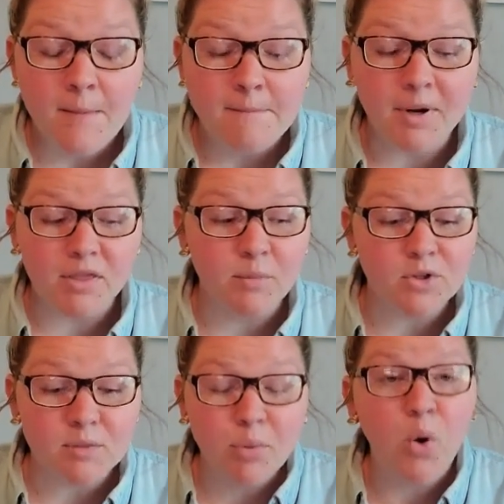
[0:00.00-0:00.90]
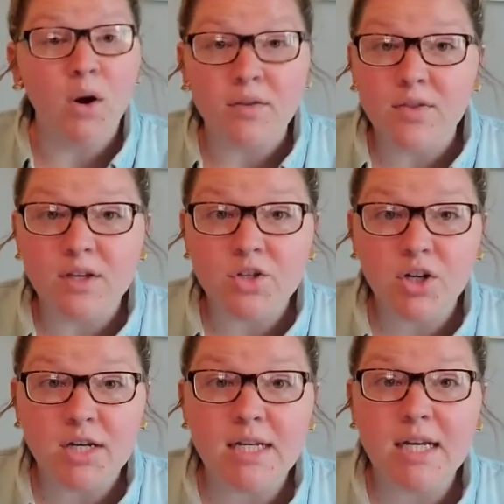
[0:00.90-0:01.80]
But the most important things you're
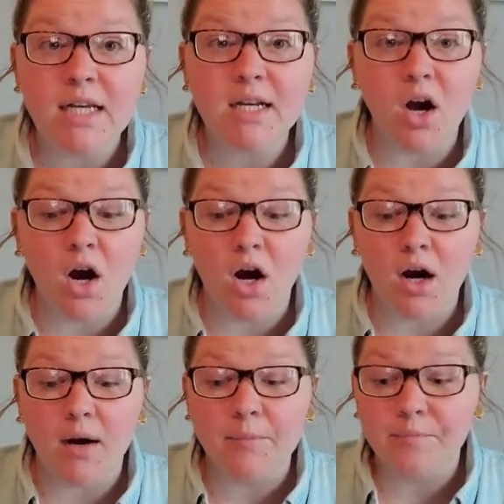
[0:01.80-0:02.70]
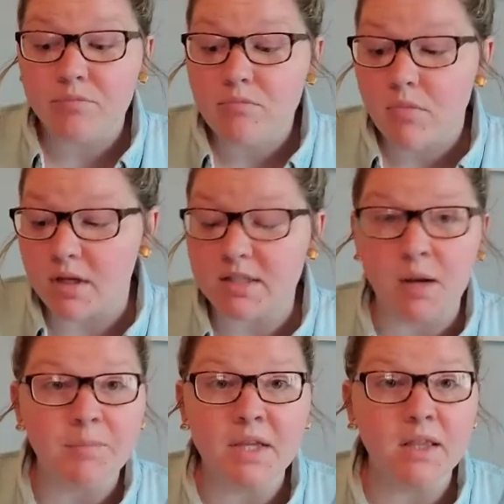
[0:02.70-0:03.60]
gonna need are
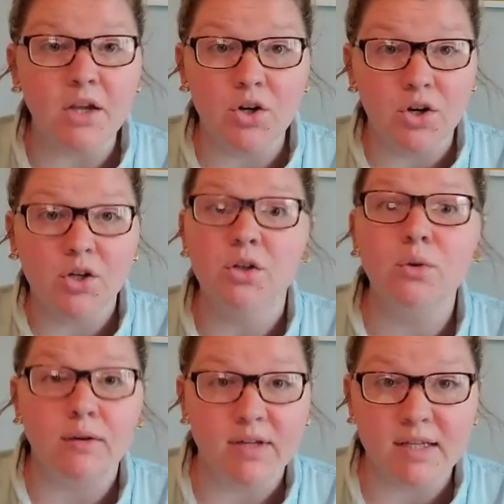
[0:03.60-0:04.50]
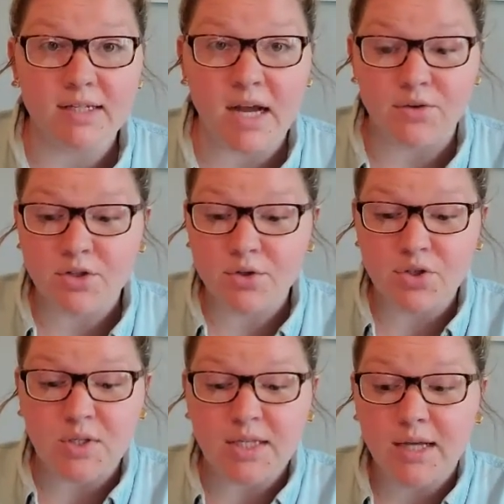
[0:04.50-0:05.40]
something that you're gonna glue everything down to.
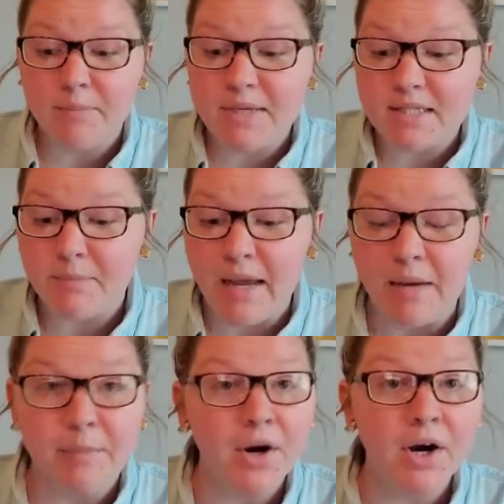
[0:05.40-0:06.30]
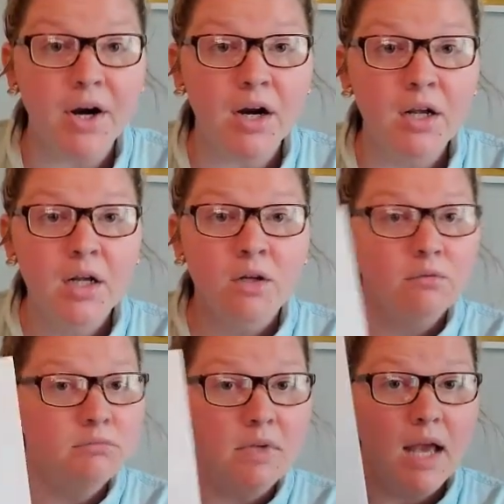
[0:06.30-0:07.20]
So you need like a piece of paper,
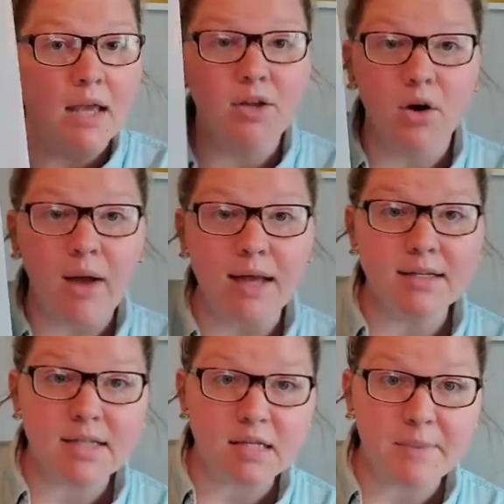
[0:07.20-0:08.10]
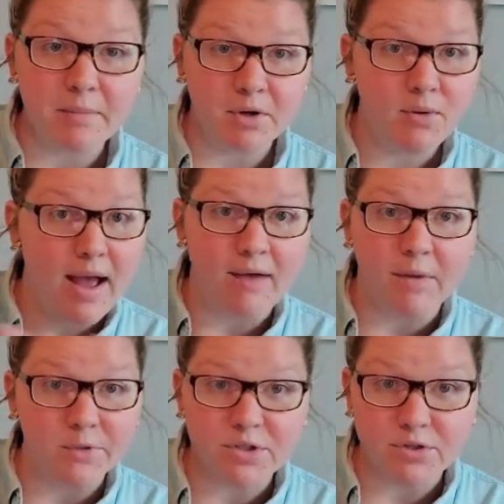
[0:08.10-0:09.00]
you know, any size paper you have.
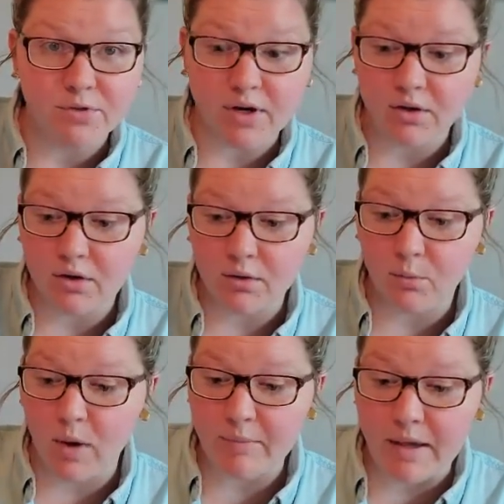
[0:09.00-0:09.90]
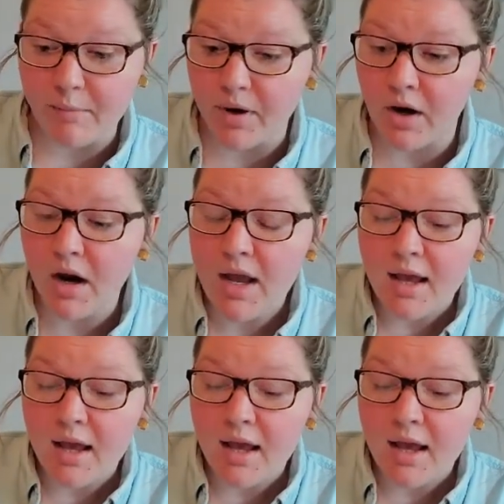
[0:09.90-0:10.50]
I'm just gonna use regular white paper.